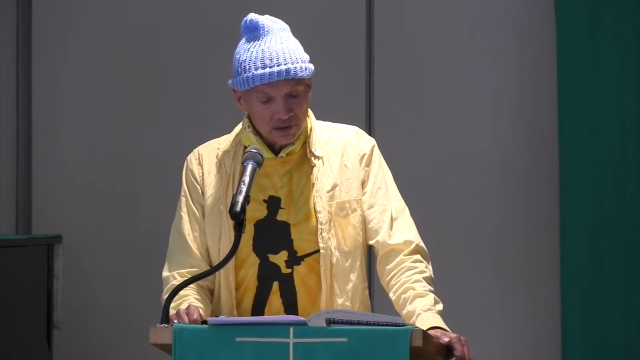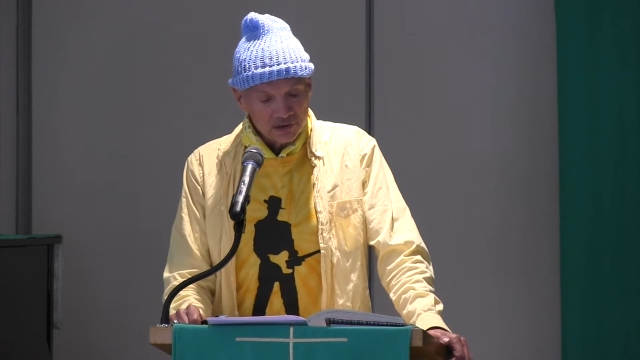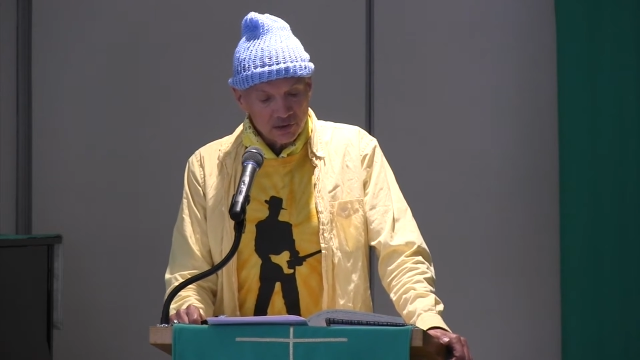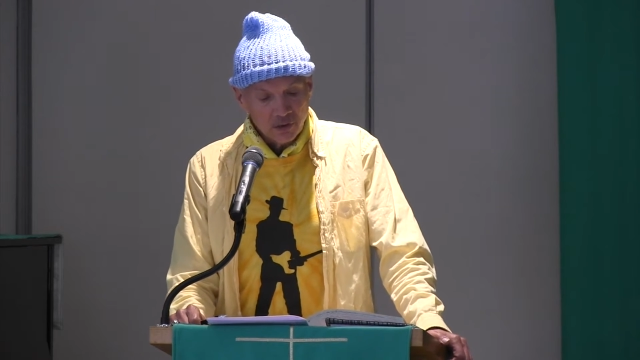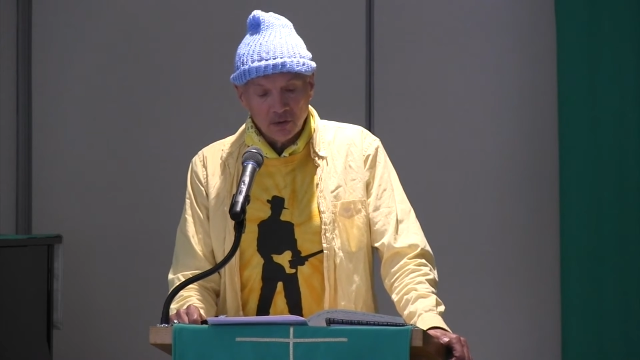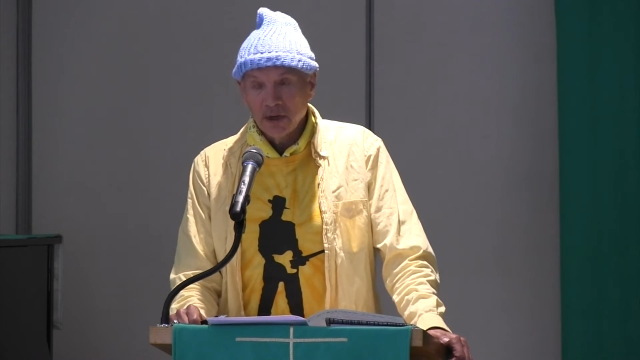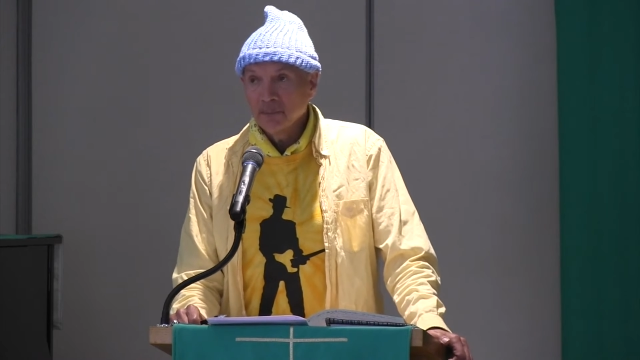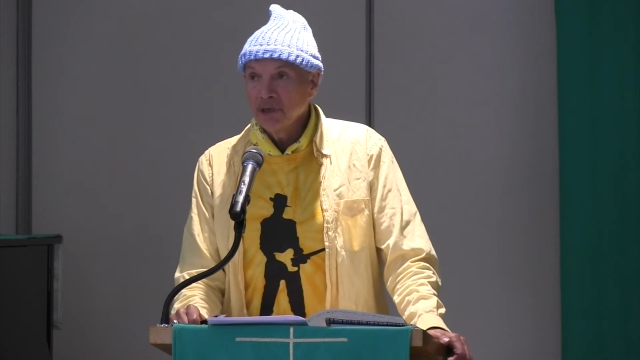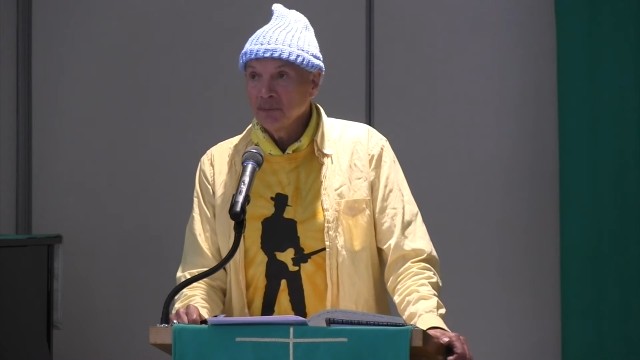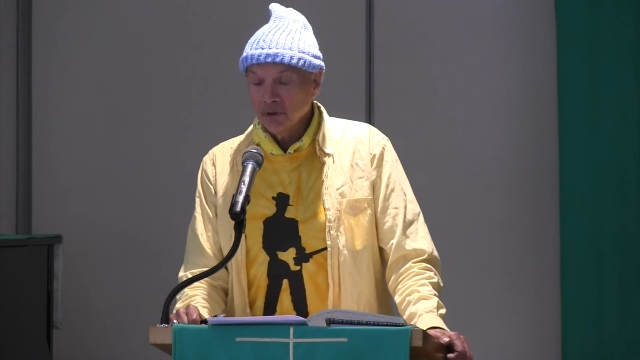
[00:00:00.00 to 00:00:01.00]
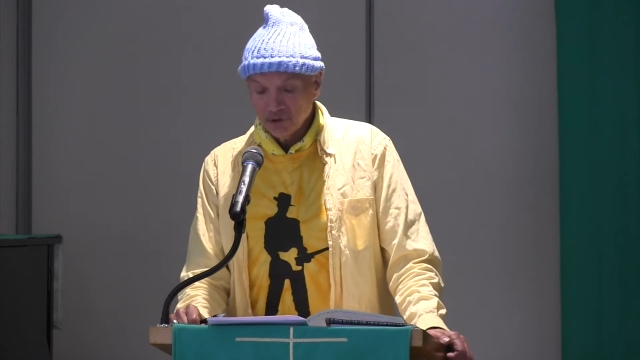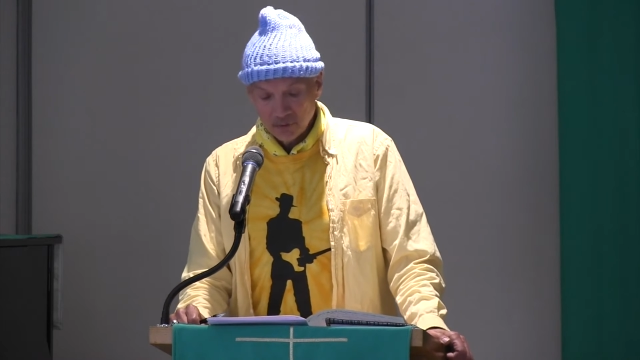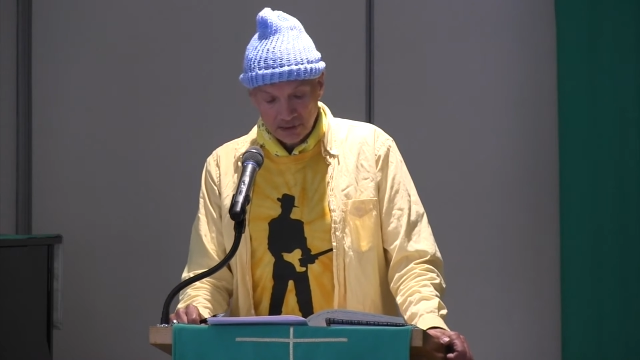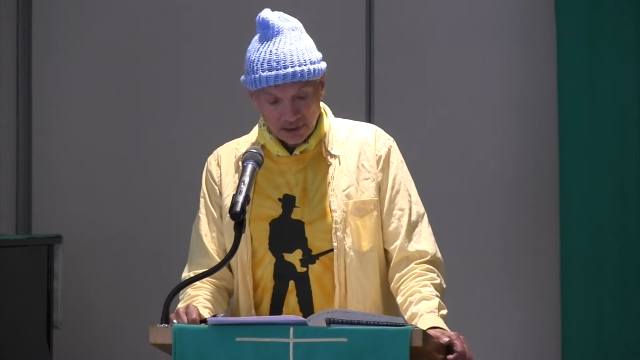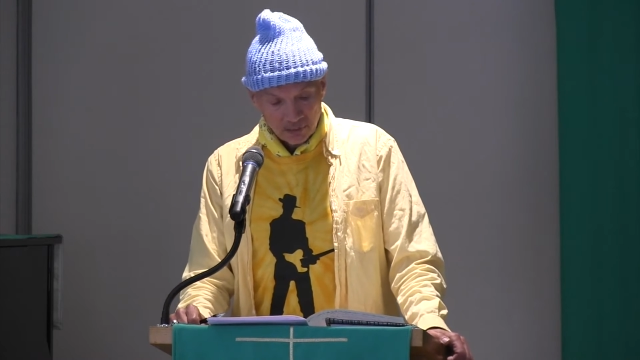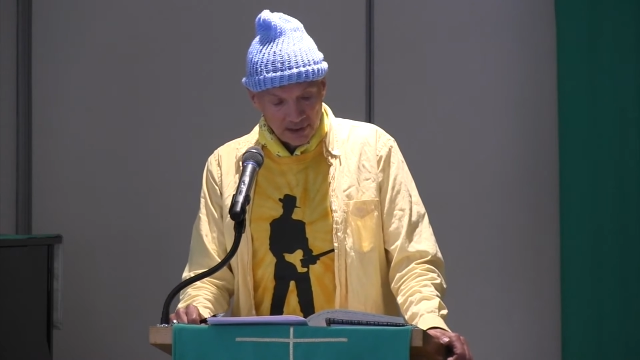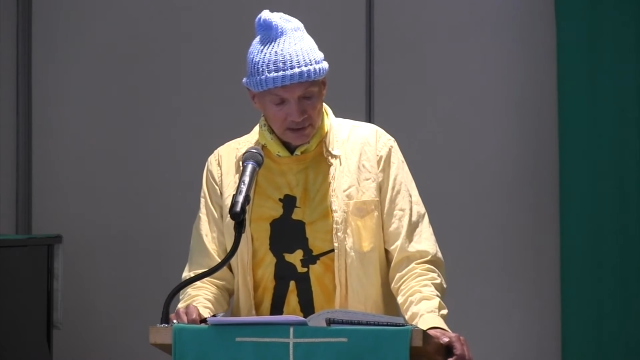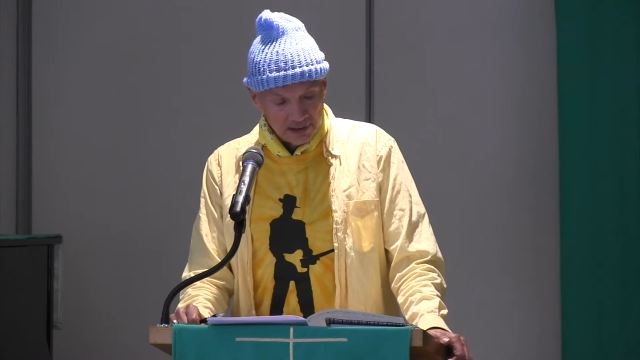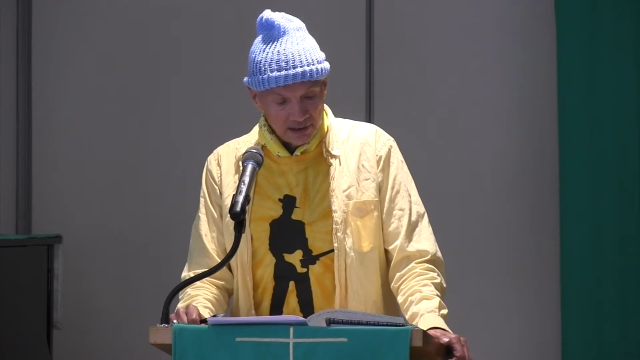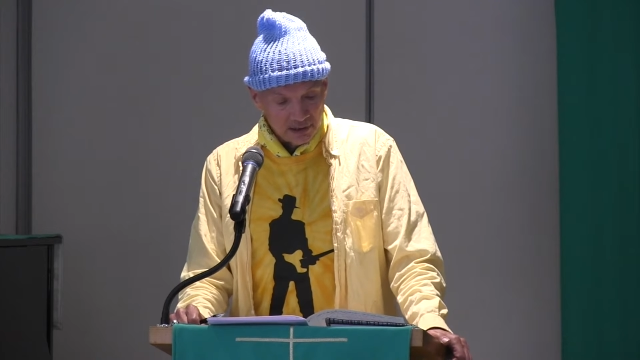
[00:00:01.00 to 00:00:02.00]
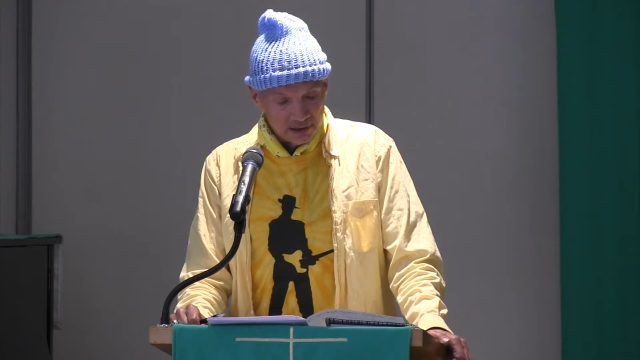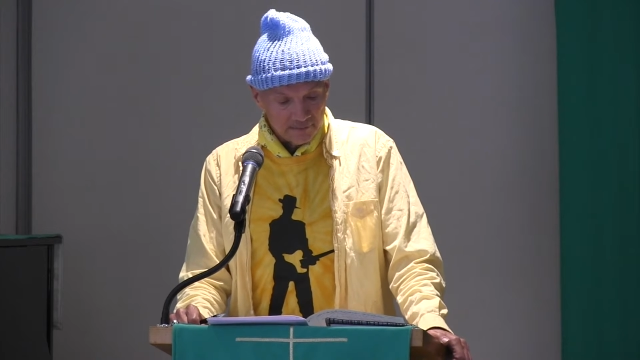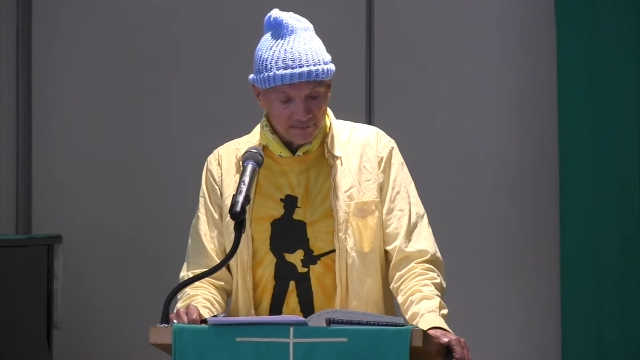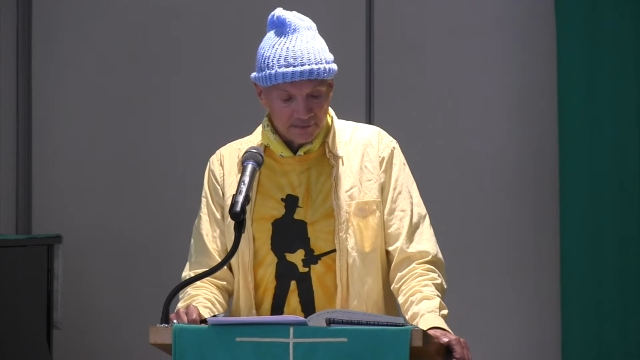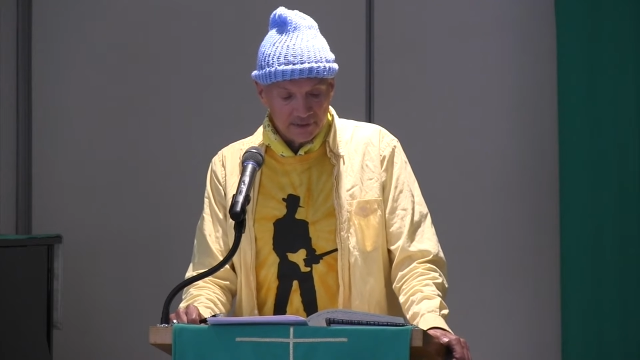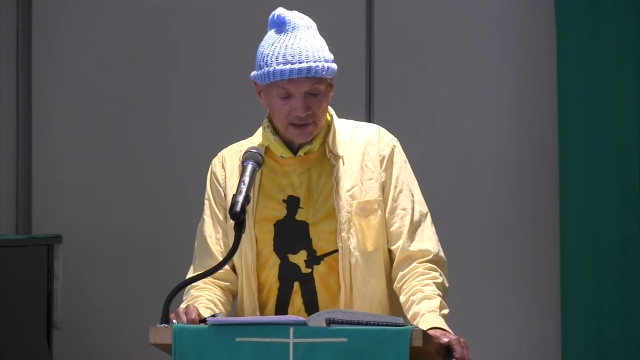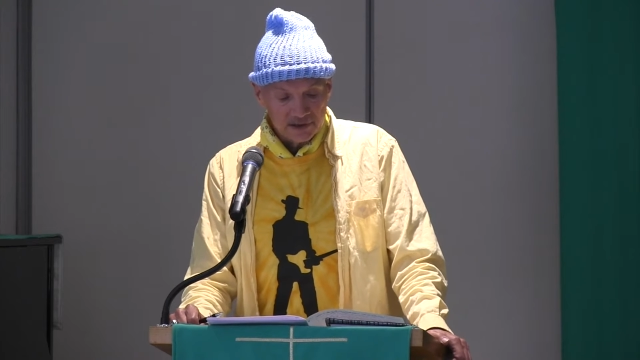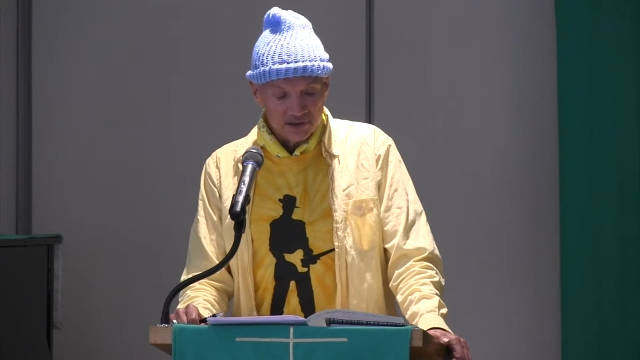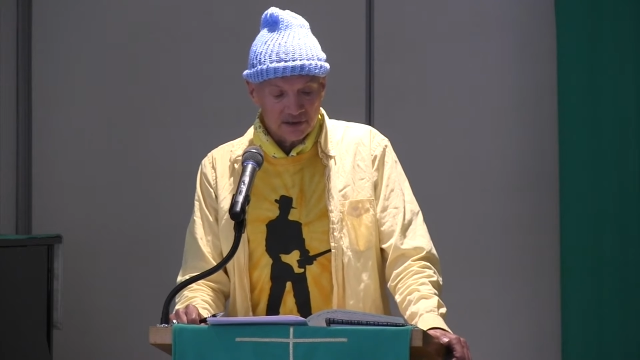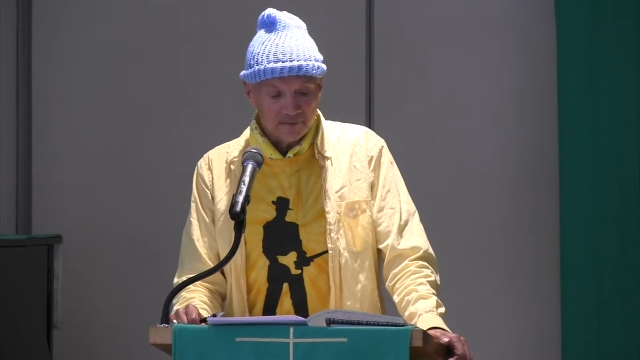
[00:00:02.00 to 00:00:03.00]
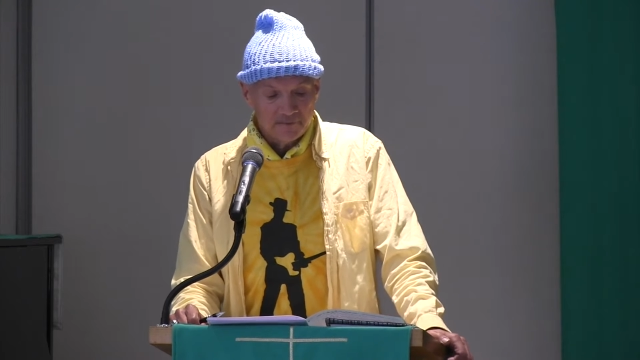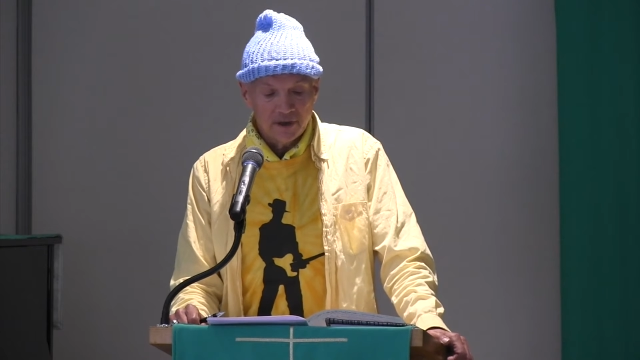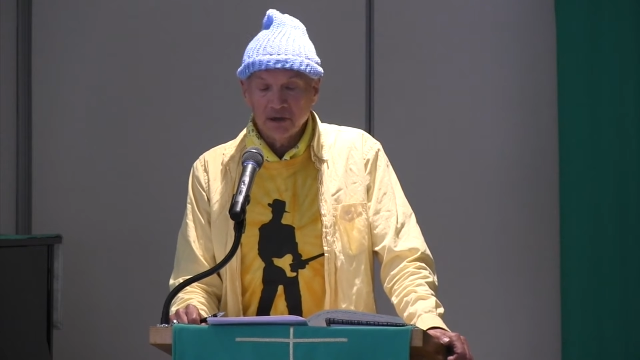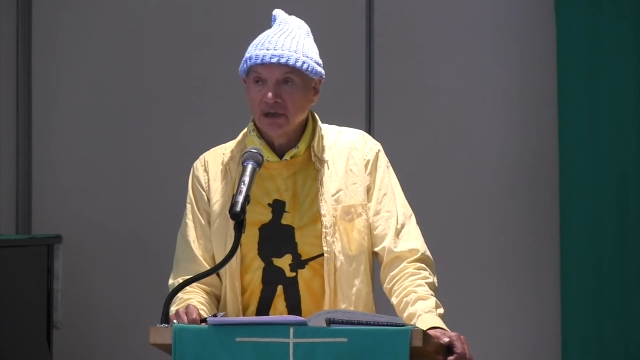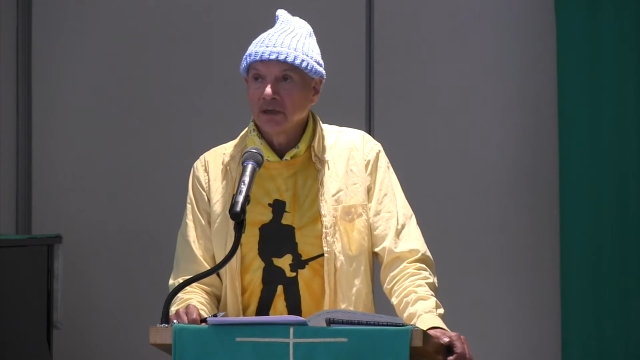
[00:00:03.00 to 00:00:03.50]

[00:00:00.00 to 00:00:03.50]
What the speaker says: So people are doing a great deal of things that are very,